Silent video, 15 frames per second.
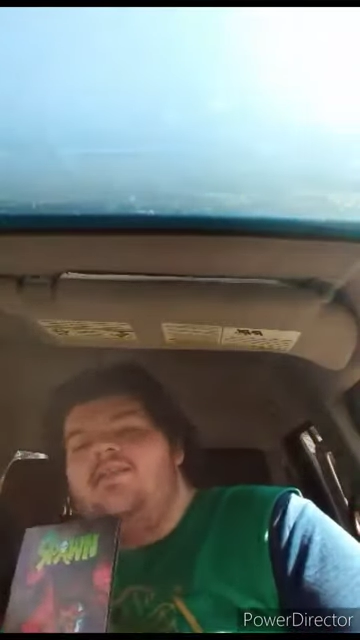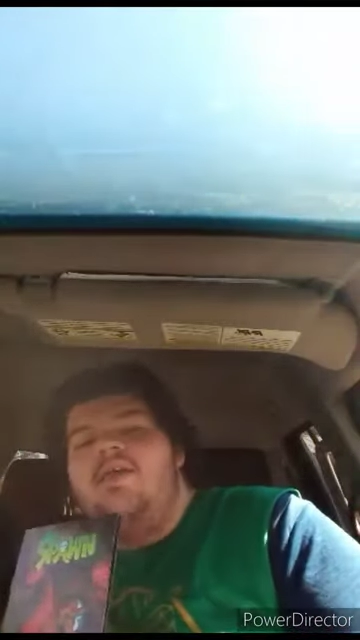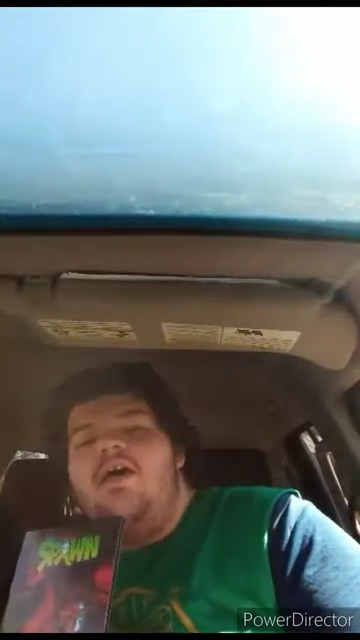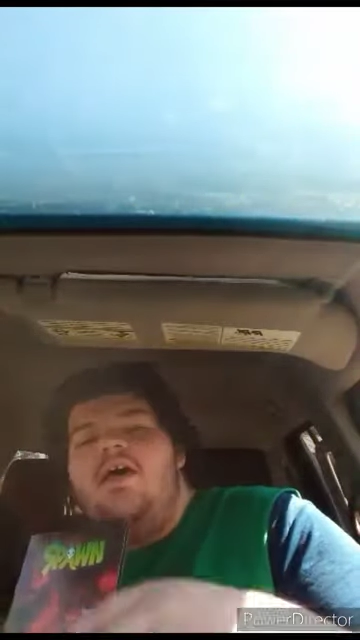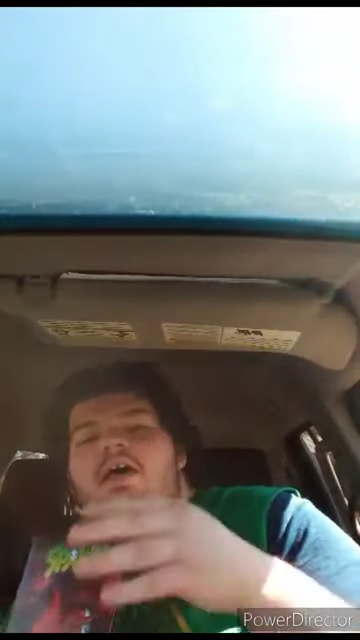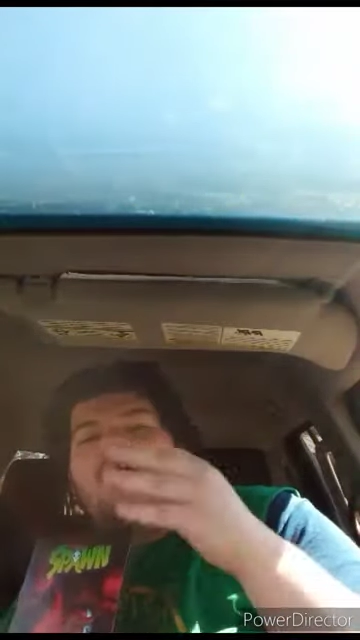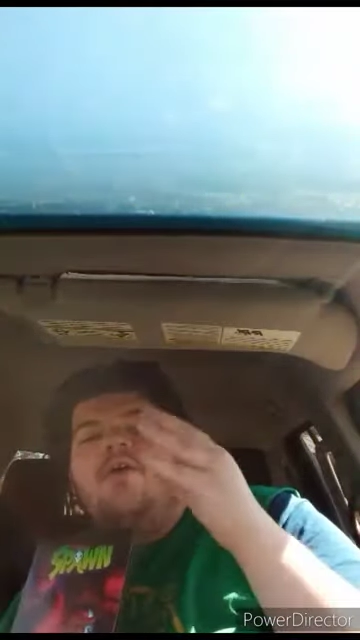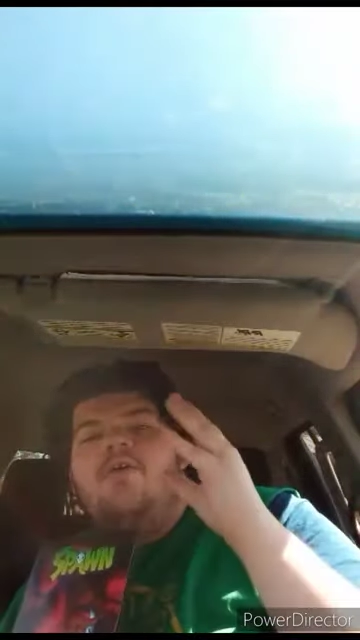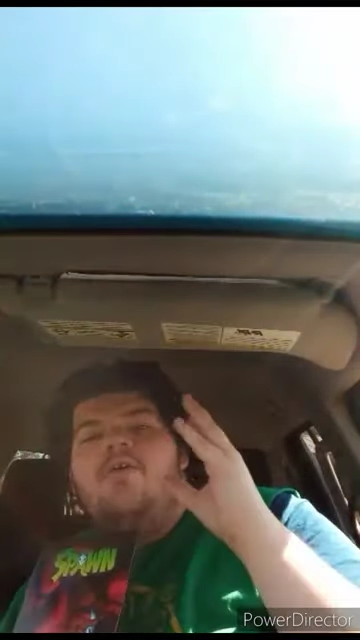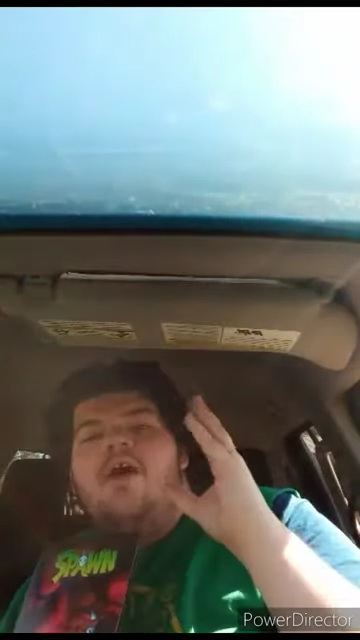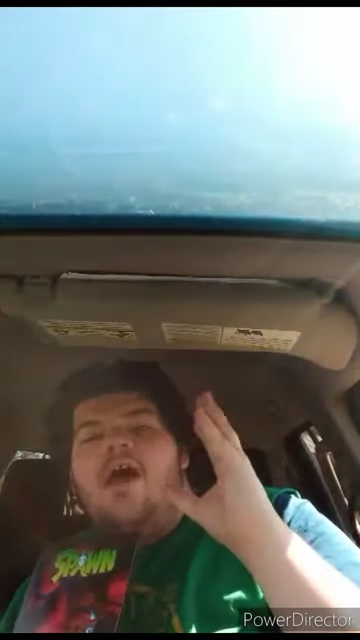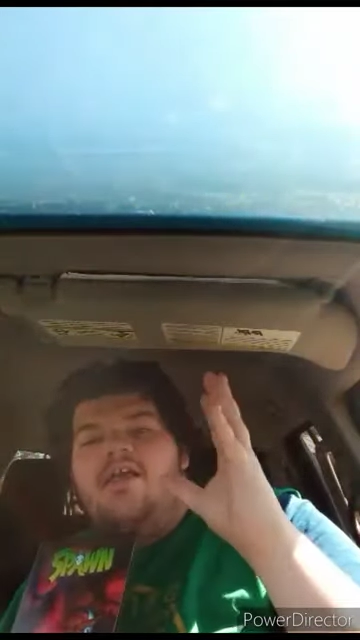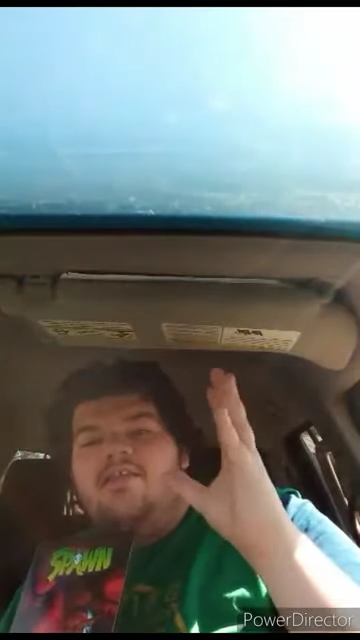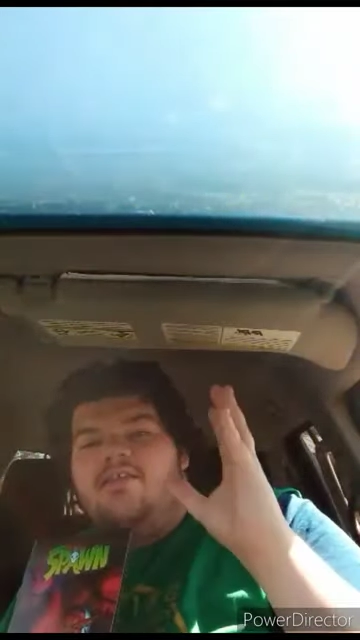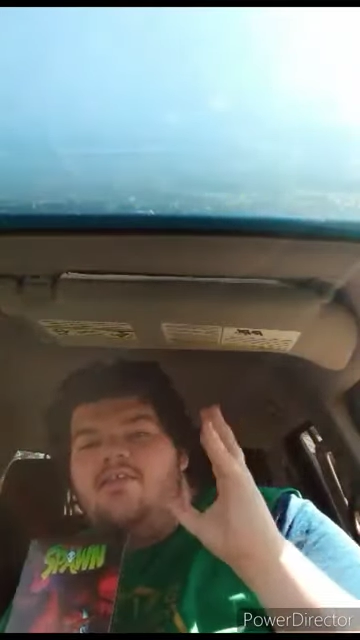the
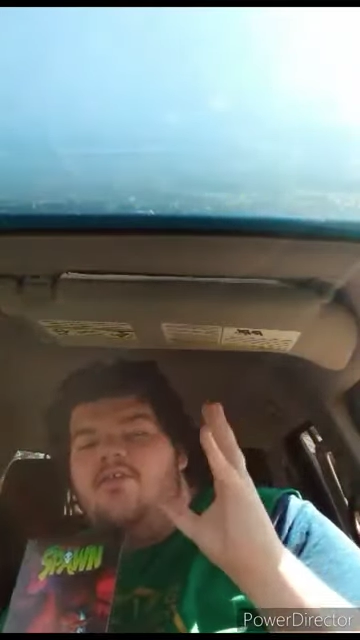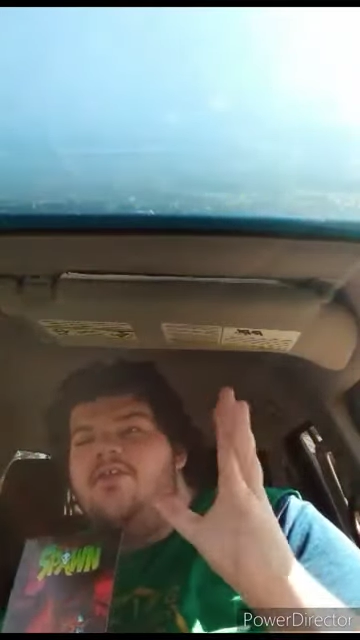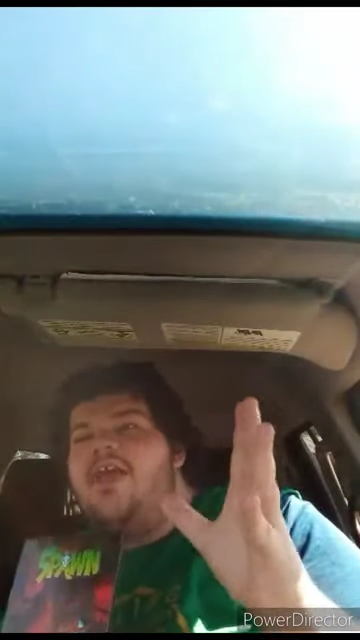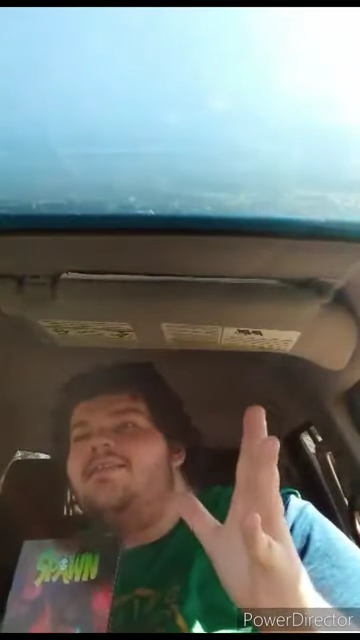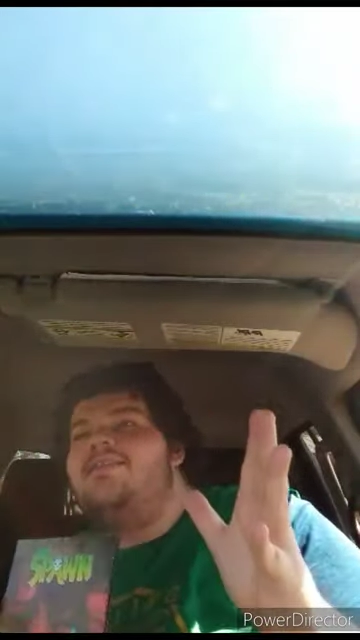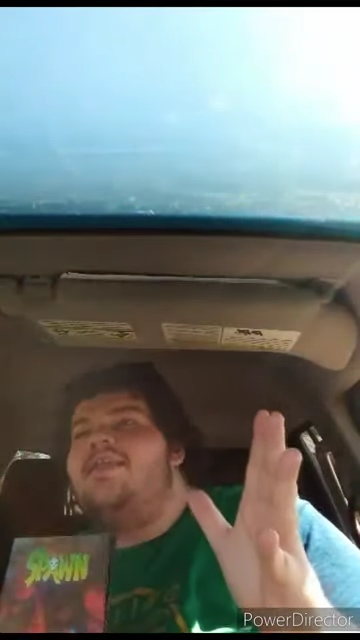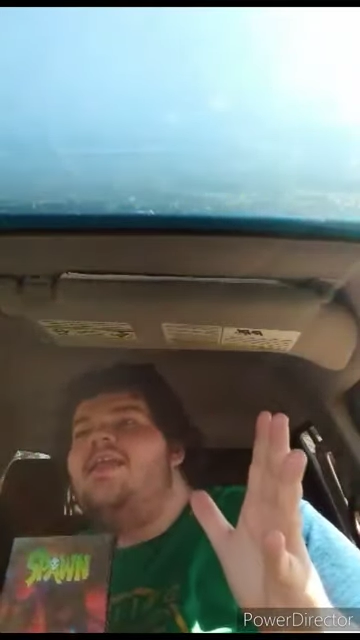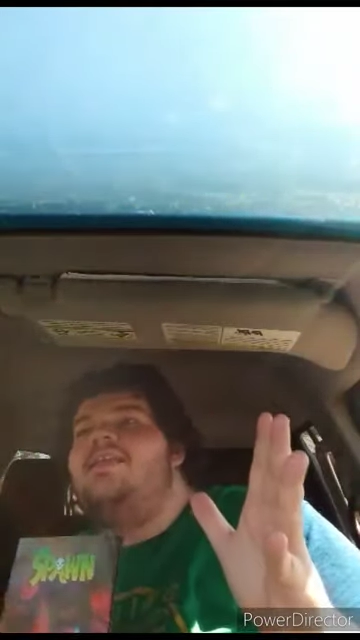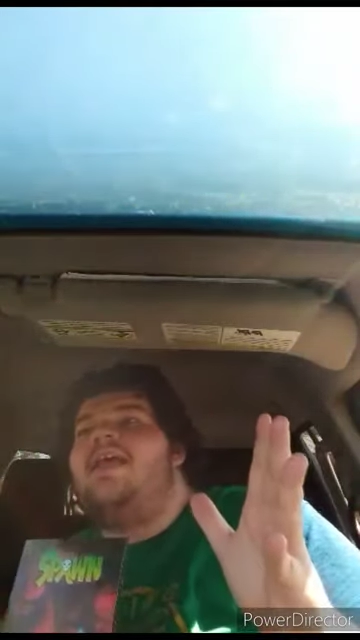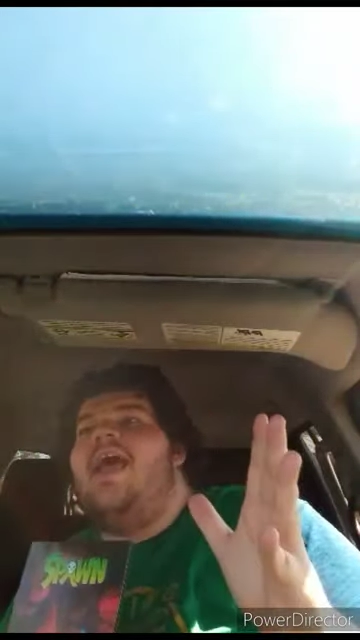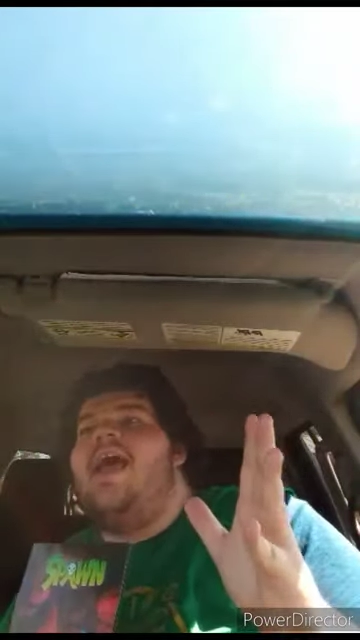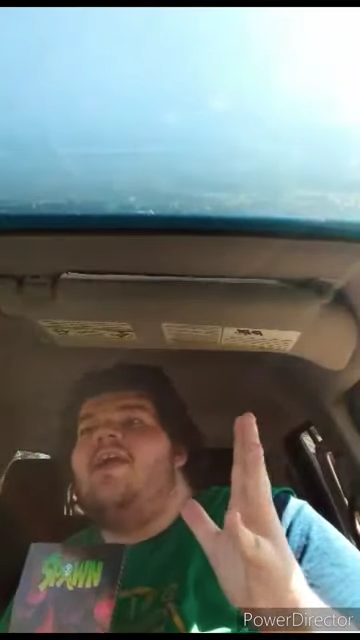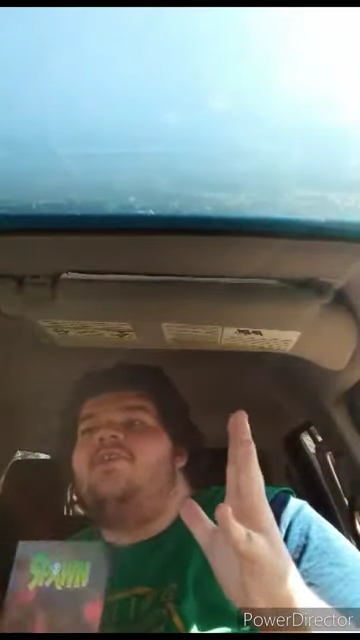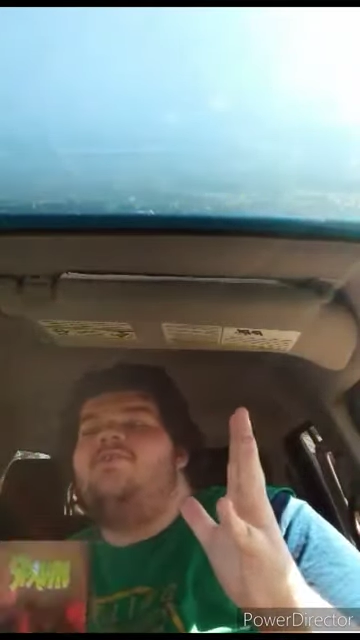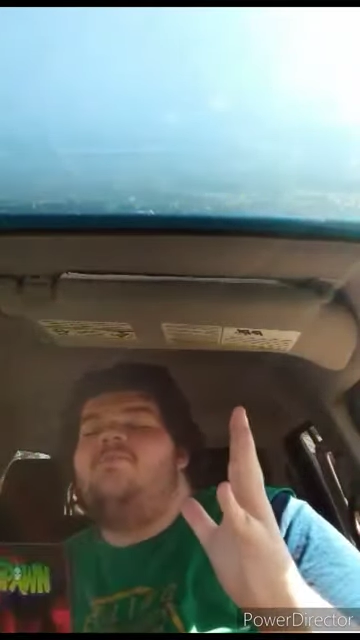I still got to get the
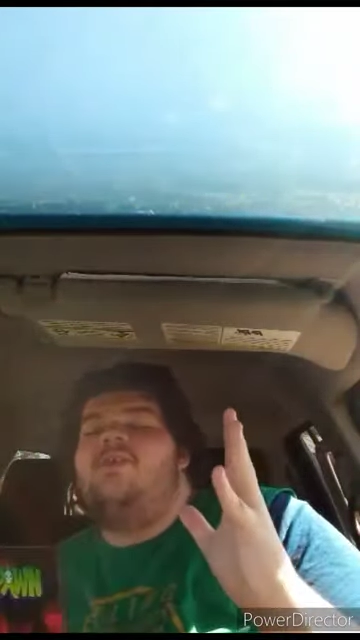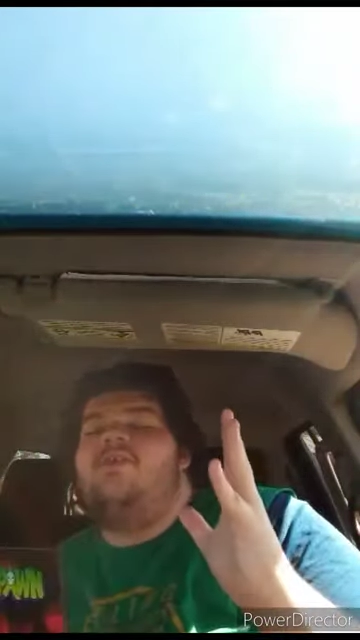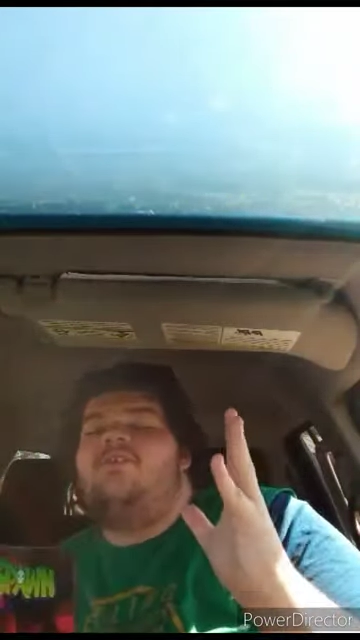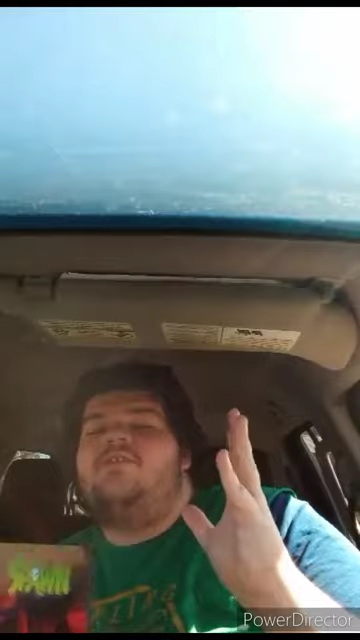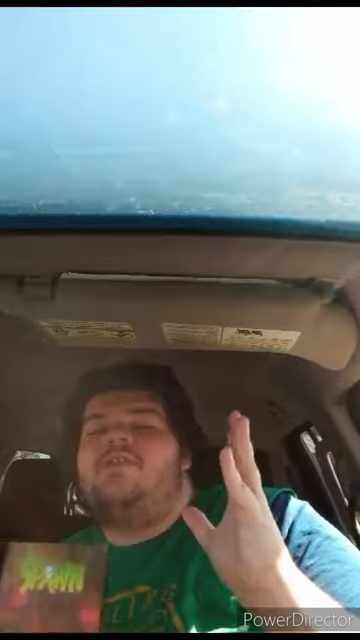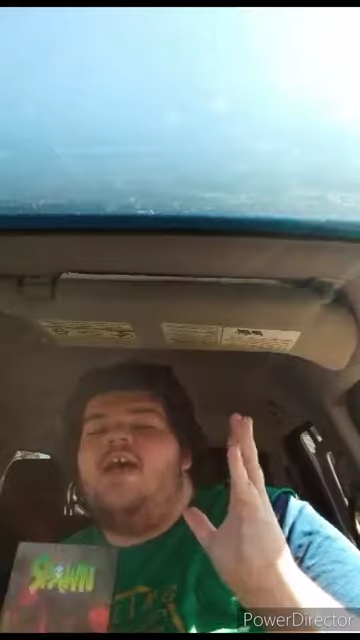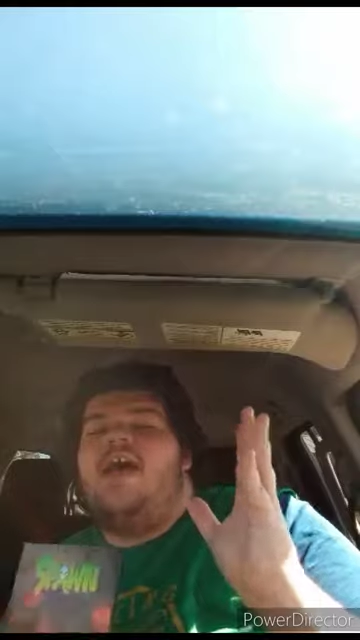action figures